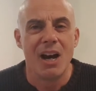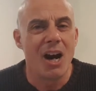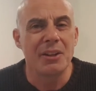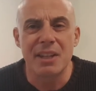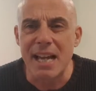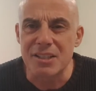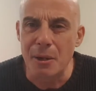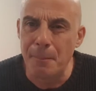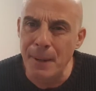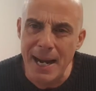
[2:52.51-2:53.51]
I think that's
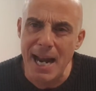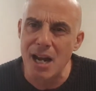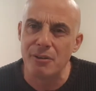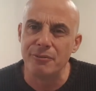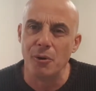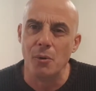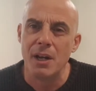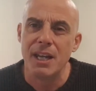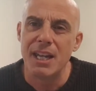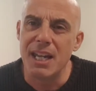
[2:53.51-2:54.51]
a powerful
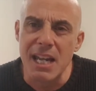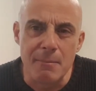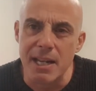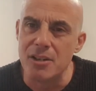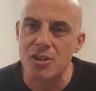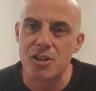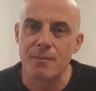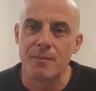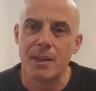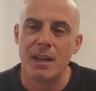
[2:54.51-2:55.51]
image